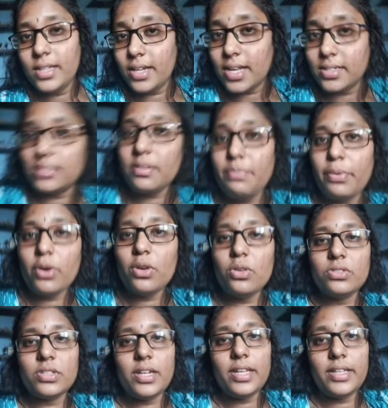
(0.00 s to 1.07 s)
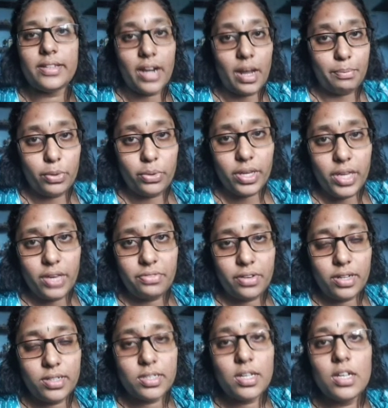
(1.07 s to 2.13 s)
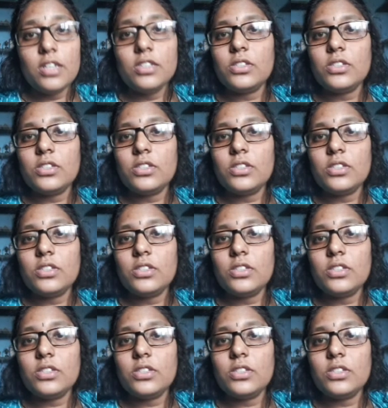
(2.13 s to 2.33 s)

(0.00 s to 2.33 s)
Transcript: It doesn't produce any therapeutic effect.